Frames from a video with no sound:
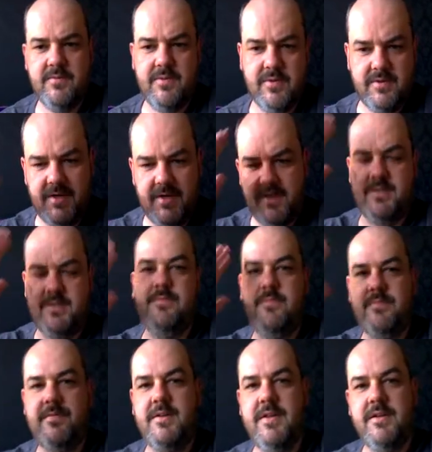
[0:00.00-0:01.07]
We're all like
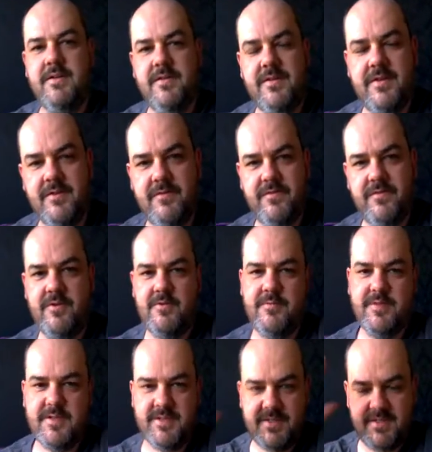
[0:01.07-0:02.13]
you know
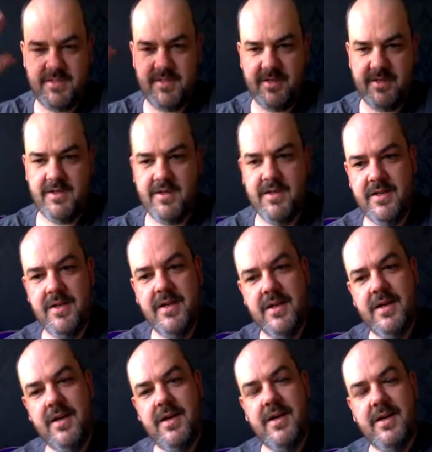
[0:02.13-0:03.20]
conformist. Uh,
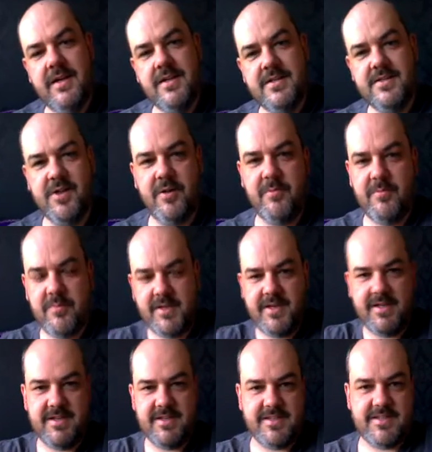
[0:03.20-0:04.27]

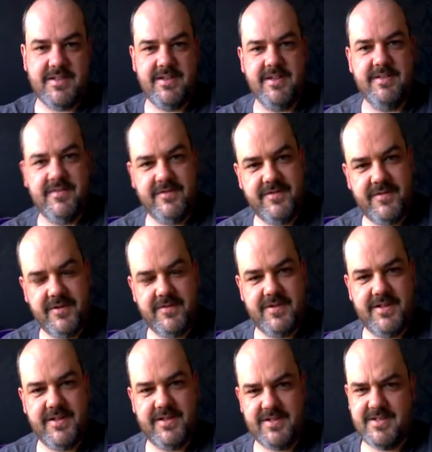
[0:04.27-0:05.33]
zombies kind of
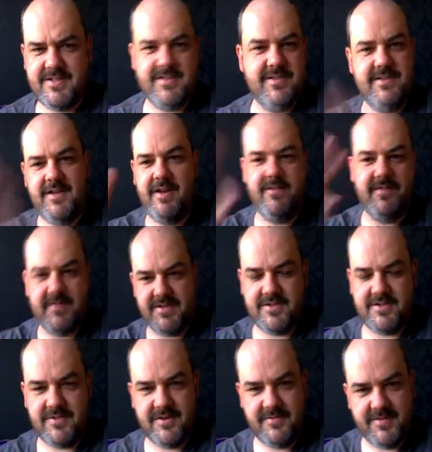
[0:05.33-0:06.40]
following this having to
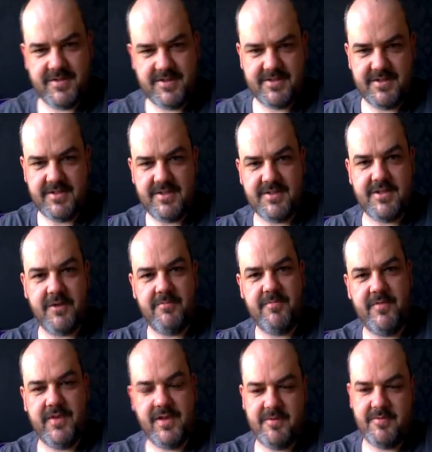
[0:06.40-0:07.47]
talk about certain top
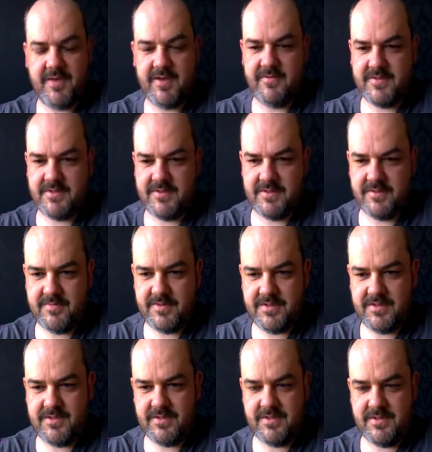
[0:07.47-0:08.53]
feeling we have to talk about
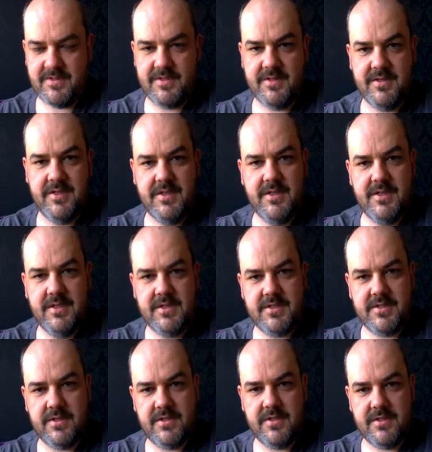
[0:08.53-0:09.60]
certain
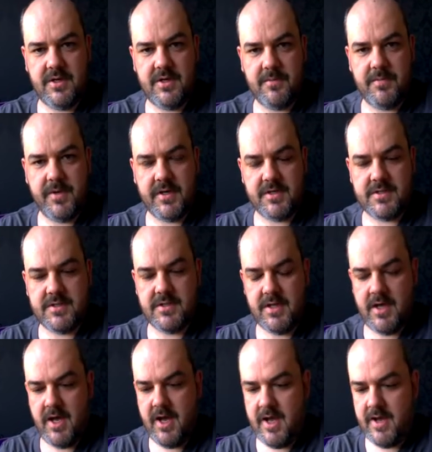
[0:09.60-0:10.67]
certain topics
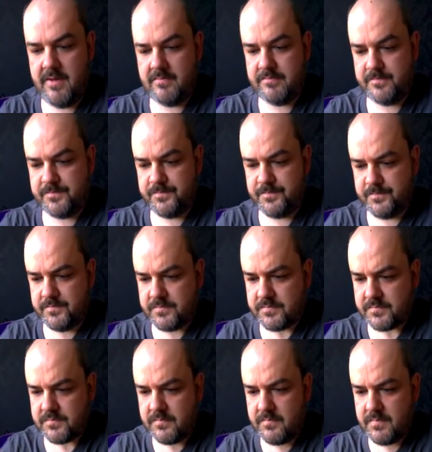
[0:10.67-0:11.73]
um,
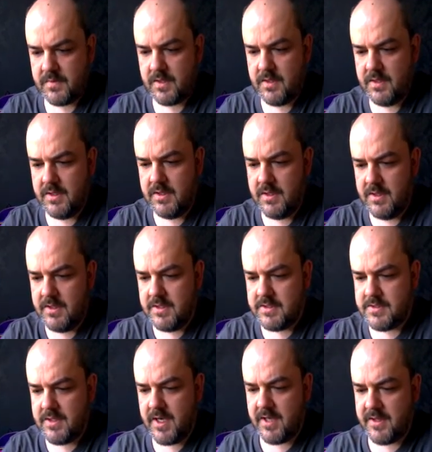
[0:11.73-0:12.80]

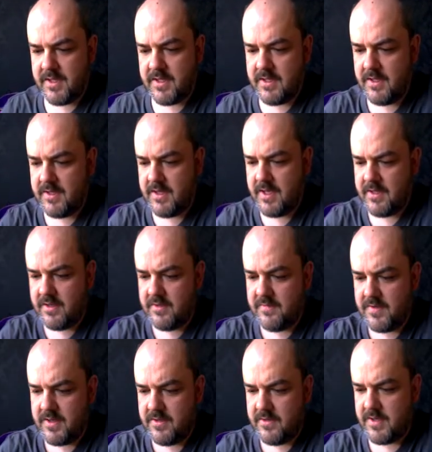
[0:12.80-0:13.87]
so yeah, I think at of your
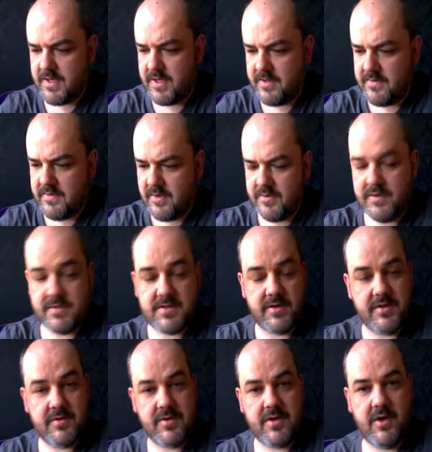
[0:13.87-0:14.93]
video, you kind of, oh, sorry,
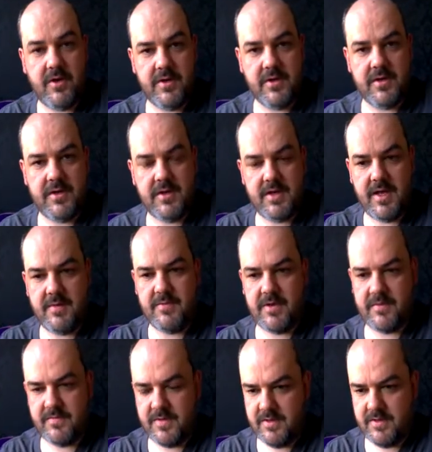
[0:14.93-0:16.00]
you call your name of
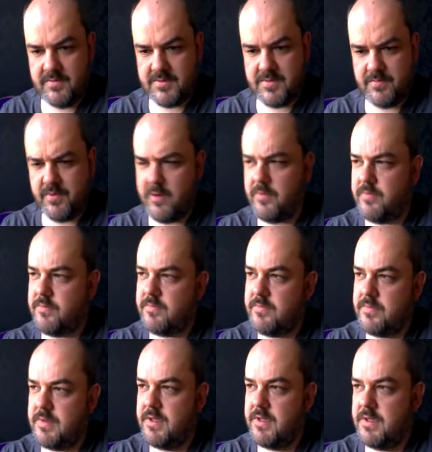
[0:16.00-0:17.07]
your video was a problem
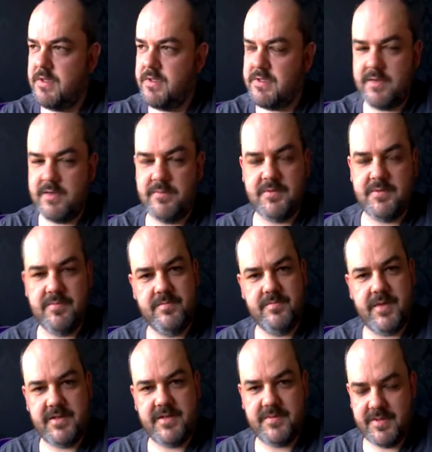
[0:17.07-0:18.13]
coming
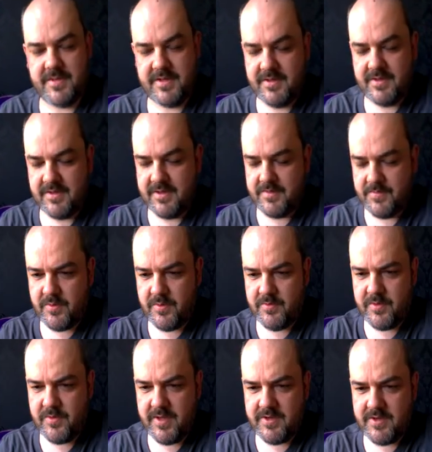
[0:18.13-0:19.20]
back to me now, a
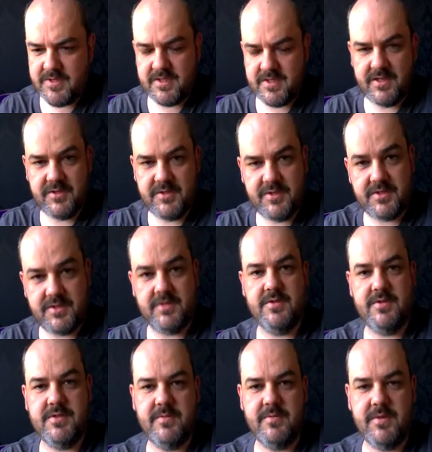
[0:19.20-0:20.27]
problem without a solution
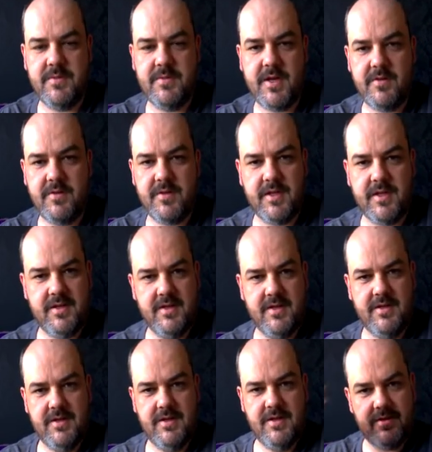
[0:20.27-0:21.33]
or something. But I don't think,
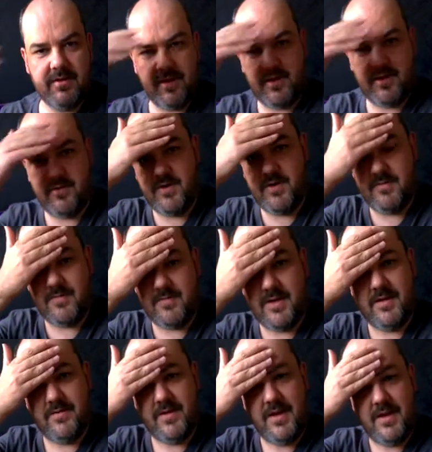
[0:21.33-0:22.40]
don't think you really
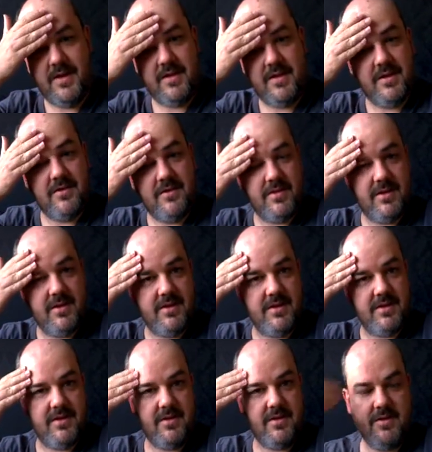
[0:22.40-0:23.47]
believe that. I think you think
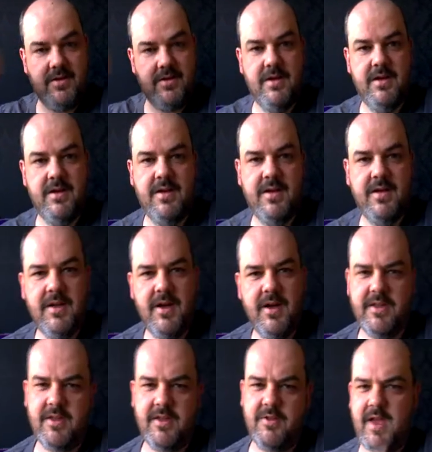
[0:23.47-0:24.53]
that there, I
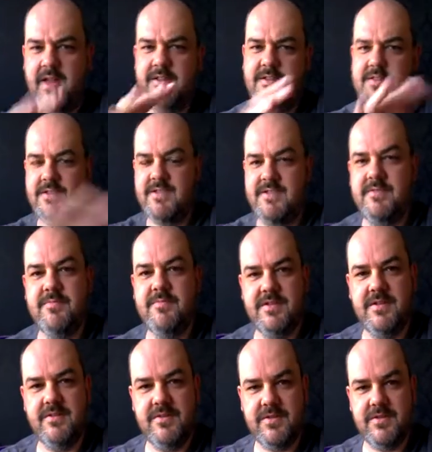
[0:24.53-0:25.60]
think you can see some
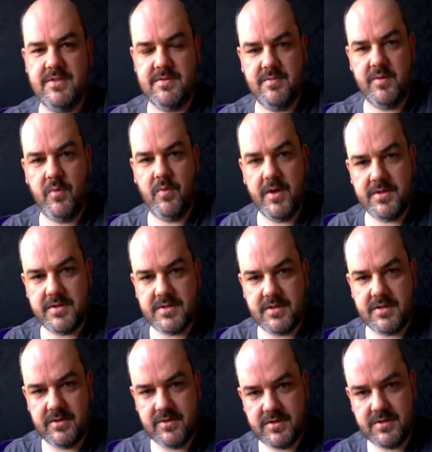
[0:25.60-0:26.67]
solutions. I mean, one
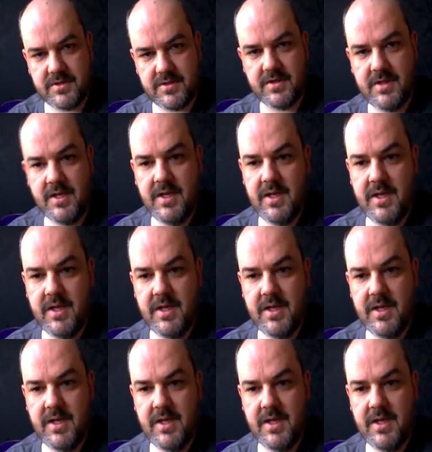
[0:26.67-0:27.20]
solution